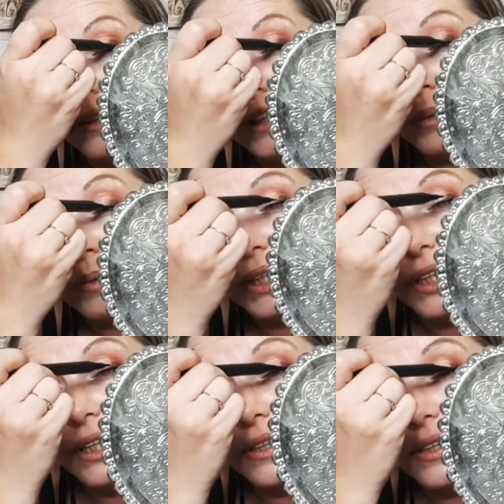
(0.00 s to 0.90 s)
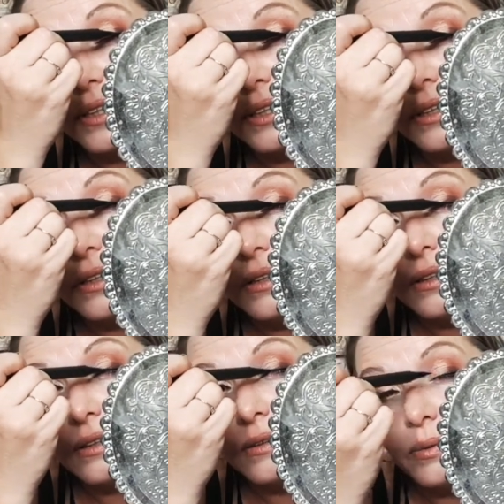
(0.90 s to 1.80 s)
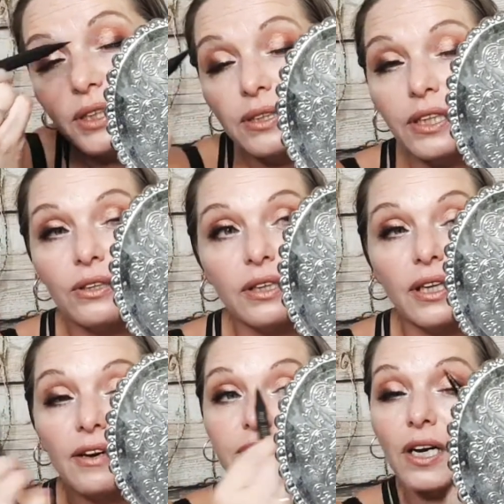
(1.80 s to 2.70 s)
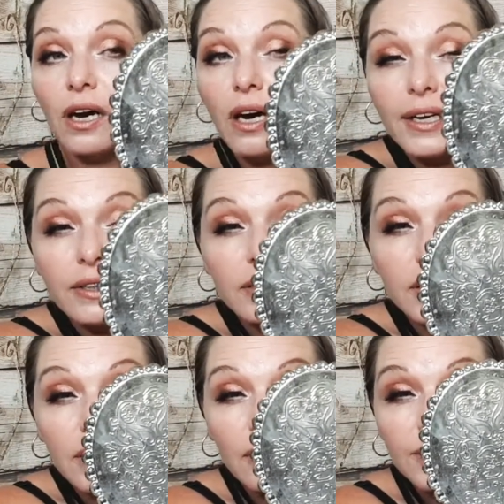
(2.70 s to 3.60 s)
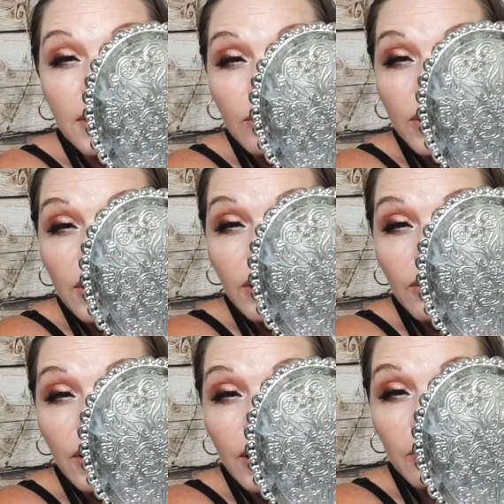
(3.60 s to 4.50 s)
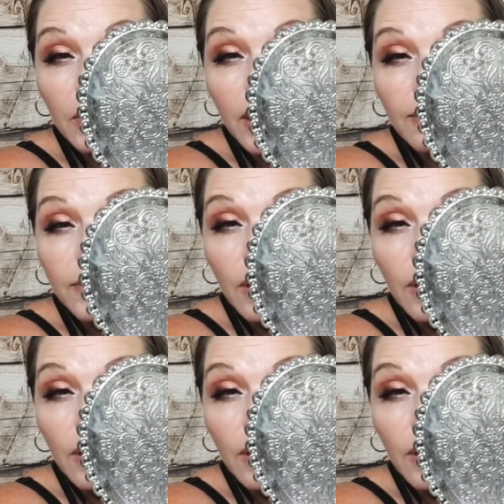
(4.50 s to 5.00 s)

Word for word: Do you remember TLC? Wasn't there a Left Eye in TLC? Wasn't that her name? Left